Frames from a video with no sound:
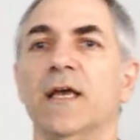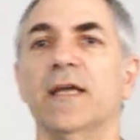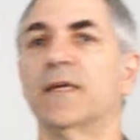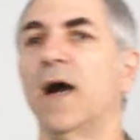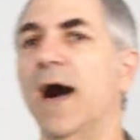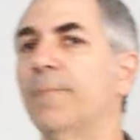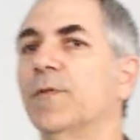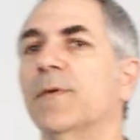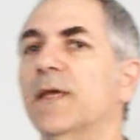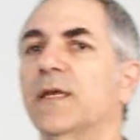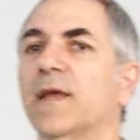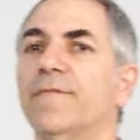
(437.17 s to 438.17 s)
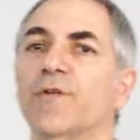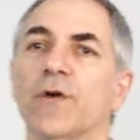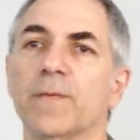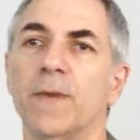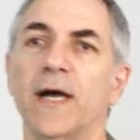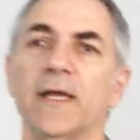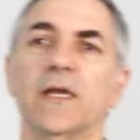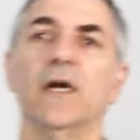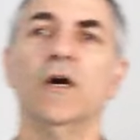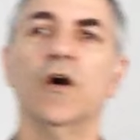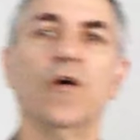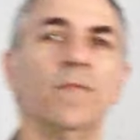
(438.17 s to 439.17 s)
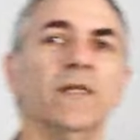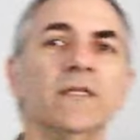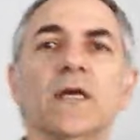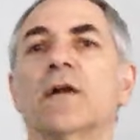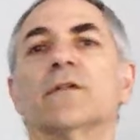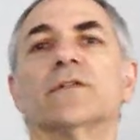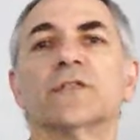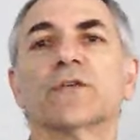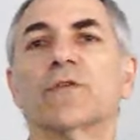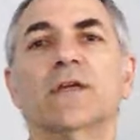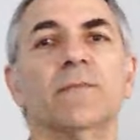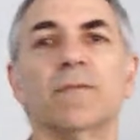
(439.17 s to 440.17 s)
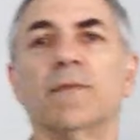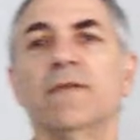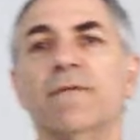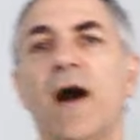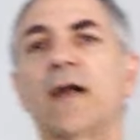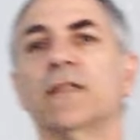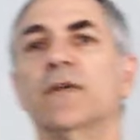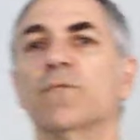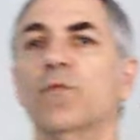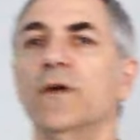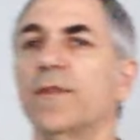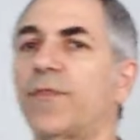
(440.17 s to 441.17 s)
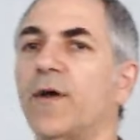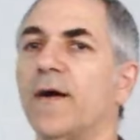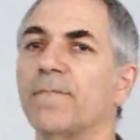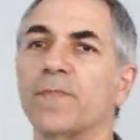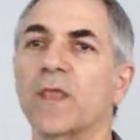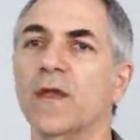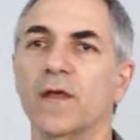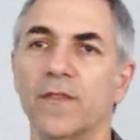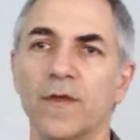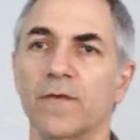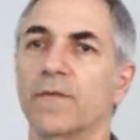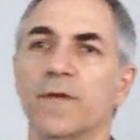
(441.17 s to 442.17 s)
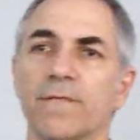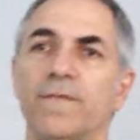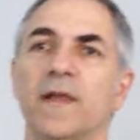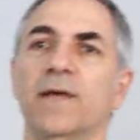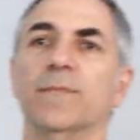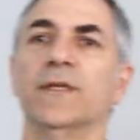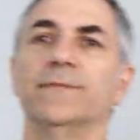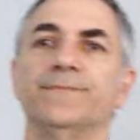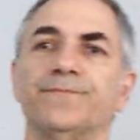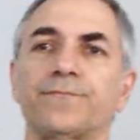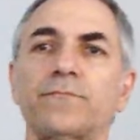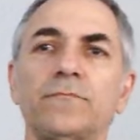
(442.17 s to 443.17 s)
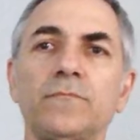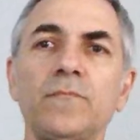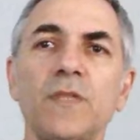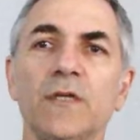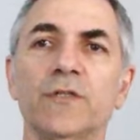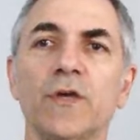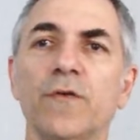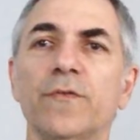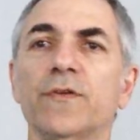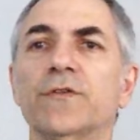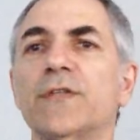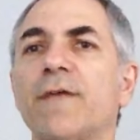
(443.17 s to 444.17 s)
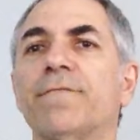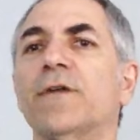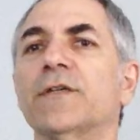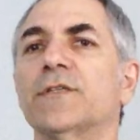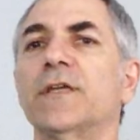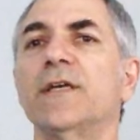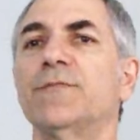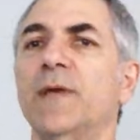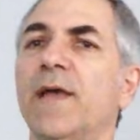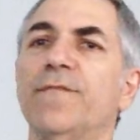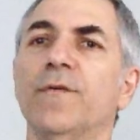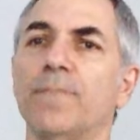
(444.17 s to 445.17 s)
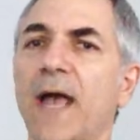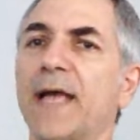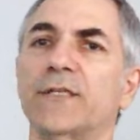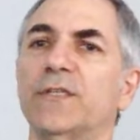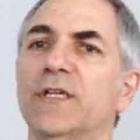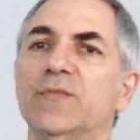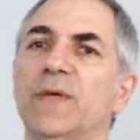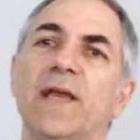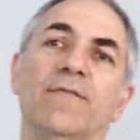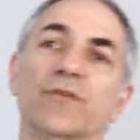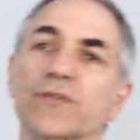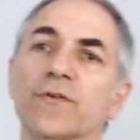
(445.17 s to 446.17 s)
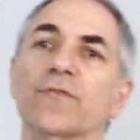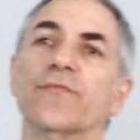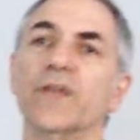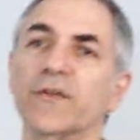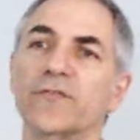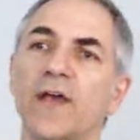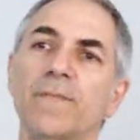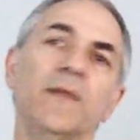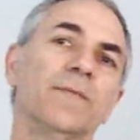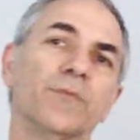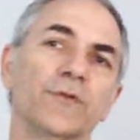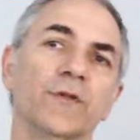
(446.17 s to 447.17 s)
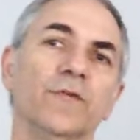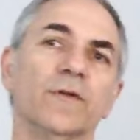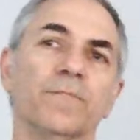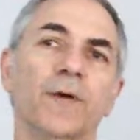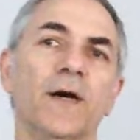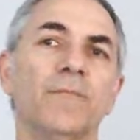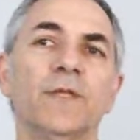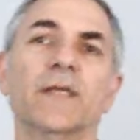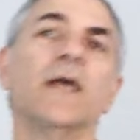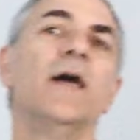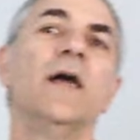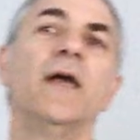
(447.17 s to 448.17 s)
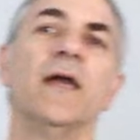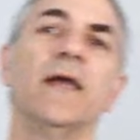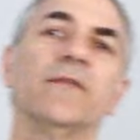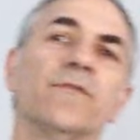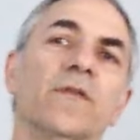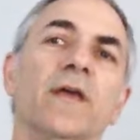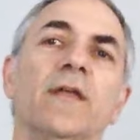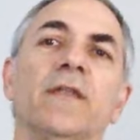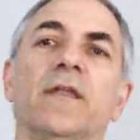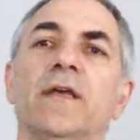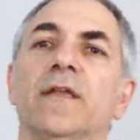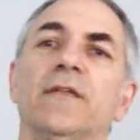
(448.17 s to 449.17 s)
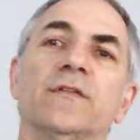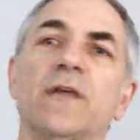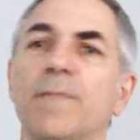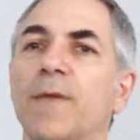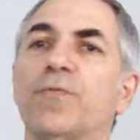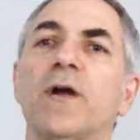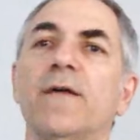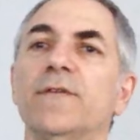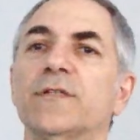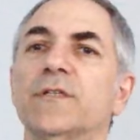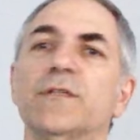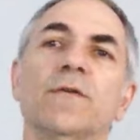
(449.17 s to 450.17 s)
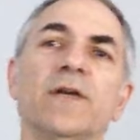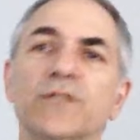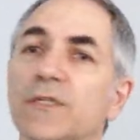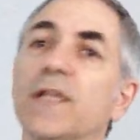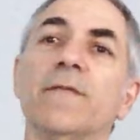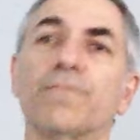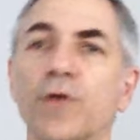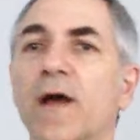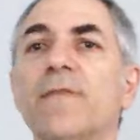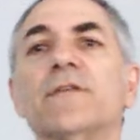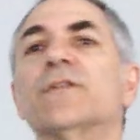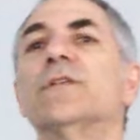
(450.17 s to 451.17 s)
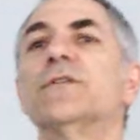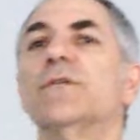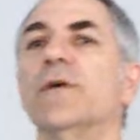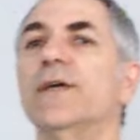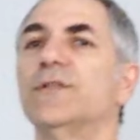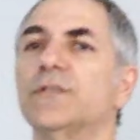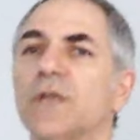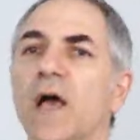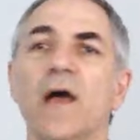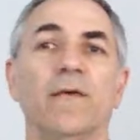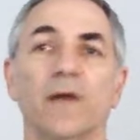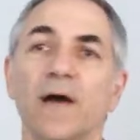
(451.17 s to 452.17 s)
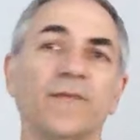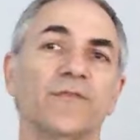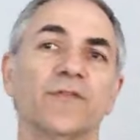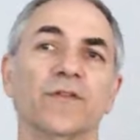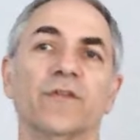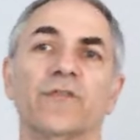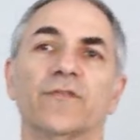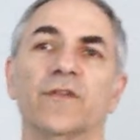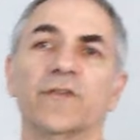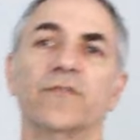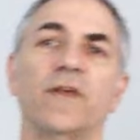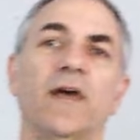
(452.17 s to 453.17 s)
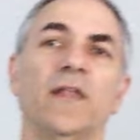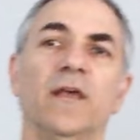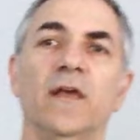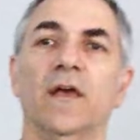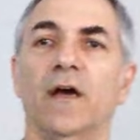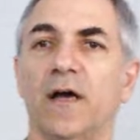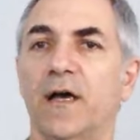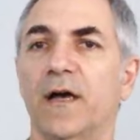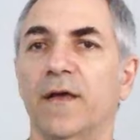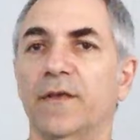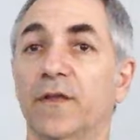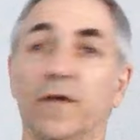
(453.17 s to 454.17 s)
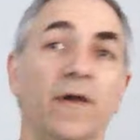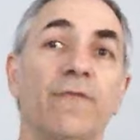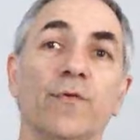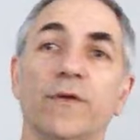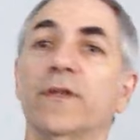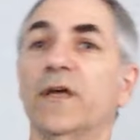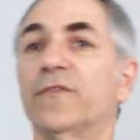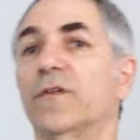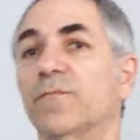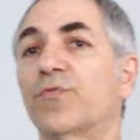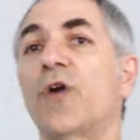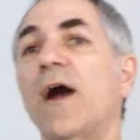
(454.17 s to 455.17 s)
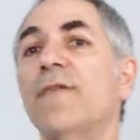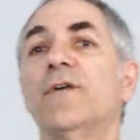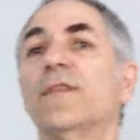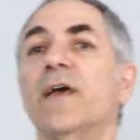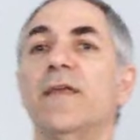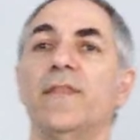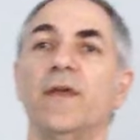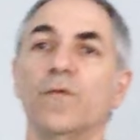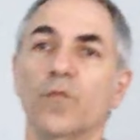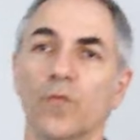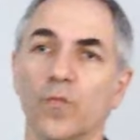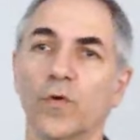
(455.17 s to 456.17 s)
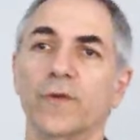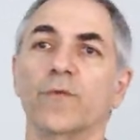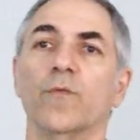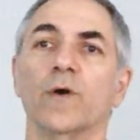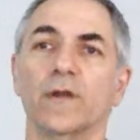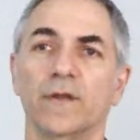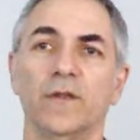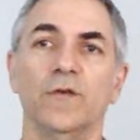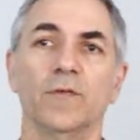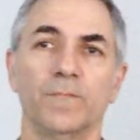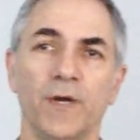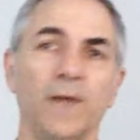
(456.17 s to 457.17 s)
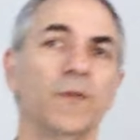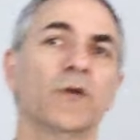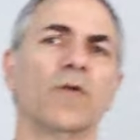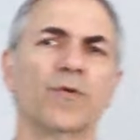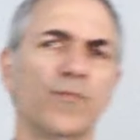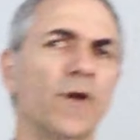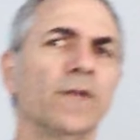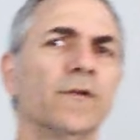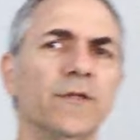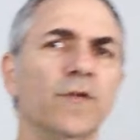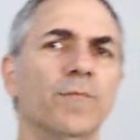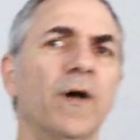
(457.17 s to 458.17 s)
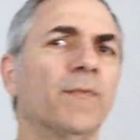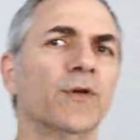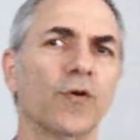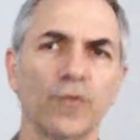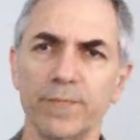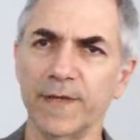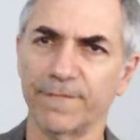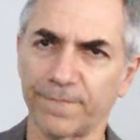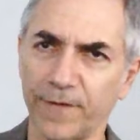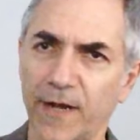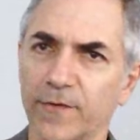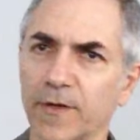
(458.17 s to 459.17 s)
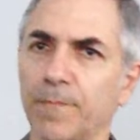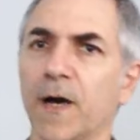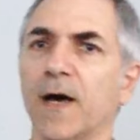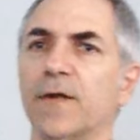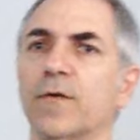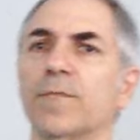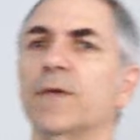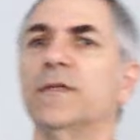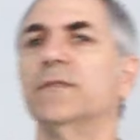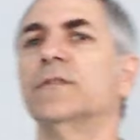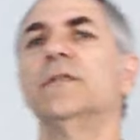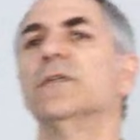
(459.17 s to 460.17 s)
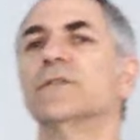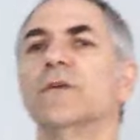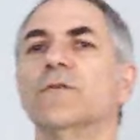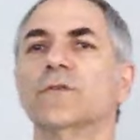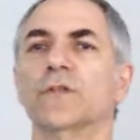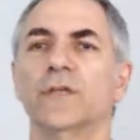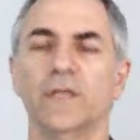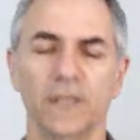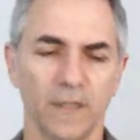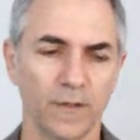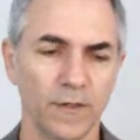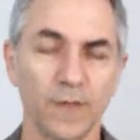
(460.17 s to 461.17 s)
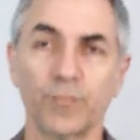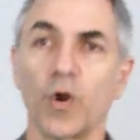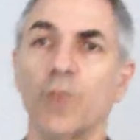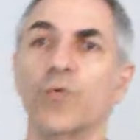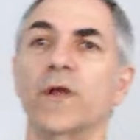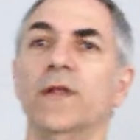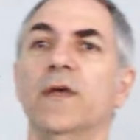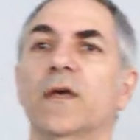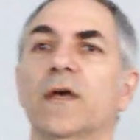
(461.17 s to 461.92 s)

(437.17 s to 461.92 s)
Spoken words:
and complimenting everyone might go home and yell and scream and be violent with their family. So there's that front stage behavior and backstage behavior, certain things that people do in public and semi-private situations, and then private situations. Obviously, there's things that you know, everyone does in private that they wouldn't want to do in public or would rarely do in public or would be frowned upon or being seen as socially inappropriate,